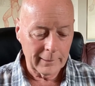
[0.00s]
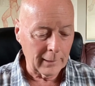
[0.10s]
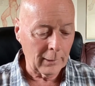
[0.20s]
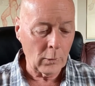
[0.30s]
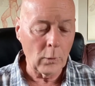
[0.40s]

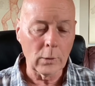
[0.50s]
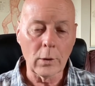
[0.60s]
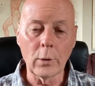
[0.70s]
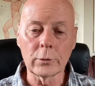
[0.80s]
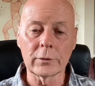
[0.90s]
a whole
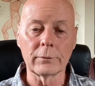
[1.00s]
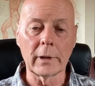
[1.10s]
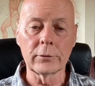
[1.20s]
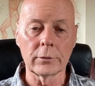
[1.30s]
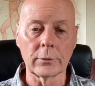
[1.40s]
host of
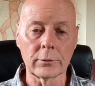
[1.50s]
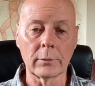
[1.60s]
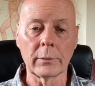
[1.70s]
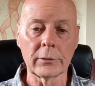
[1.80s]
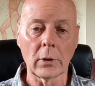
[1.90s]
issues
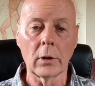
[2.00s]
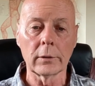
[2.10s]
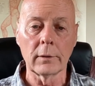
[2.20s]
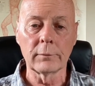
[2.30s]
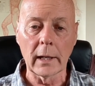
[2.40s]
a result of